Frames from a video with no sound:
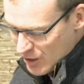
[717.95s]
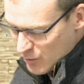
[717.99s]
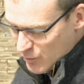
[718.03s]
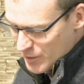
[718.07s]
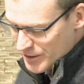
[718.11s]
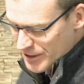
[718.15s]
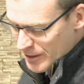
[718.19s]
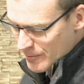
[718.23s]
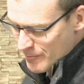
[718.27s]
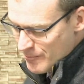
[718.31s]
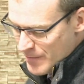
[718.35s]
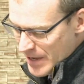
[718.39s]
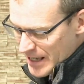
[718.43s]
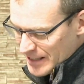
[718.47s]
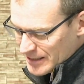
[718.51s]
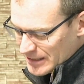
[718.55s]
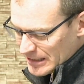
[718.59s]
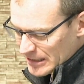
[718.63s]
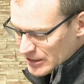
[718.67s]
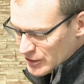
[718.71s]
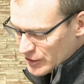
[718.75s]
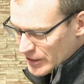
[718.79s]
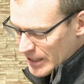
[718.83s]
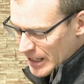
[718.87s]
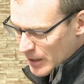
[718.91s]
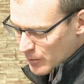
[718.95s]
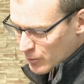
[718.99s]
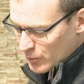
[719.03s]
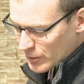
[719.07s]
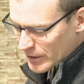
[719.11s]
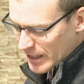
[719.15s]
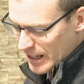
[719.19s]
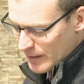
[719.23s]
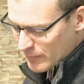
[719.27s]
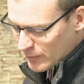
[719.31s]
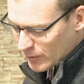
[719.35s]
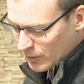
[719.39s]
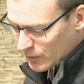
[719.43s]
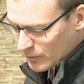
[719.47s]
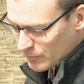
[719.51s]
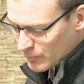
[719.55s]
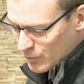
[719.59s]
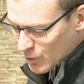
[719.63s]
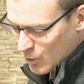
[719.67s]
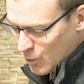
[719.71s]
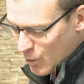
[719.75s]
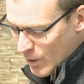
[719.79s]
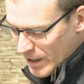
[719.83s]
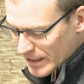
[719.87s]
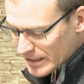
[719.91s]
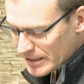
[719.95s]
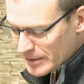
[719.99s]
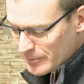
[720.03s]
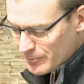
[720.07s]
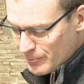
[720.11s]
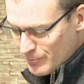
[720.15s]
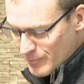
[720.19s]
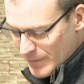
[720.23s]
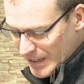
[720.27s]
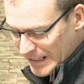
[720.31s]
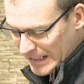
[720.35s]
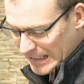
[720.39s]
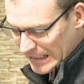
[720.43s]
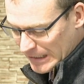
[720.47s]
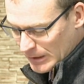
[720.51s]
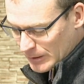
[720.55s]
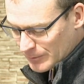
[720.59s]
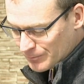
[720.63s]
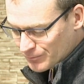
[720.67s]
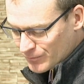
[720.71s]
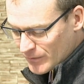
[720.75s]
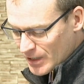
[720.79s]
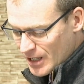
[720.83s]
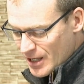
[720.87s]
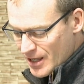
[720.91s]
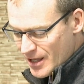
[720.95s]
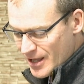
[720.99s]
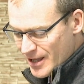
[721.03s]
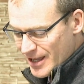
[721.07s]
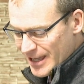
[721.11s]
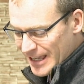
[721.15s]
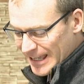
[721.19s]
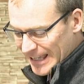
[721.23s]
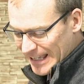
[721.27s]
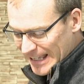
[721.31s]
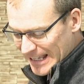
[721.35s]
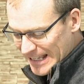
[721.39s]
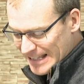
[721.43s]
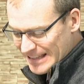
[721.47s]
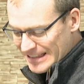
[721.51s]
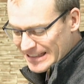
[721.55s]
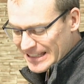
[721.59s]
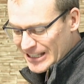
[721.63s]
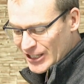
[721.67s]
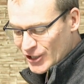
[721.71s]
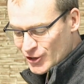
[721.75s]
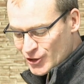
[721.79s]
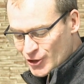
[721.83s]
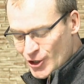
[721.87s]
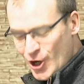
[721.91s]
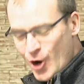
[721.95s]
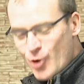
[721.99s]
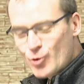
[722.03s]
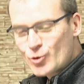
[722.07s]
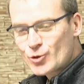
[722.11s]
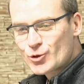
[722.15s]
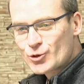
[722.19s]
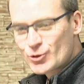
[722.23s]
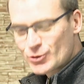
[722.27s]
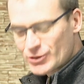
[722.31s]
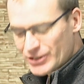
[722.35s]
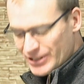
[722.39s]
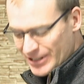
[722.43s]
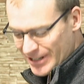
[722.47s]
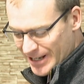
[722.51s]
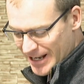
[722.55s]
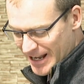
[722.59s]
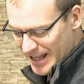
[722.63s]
with a message that would have acquainted many in the adulterous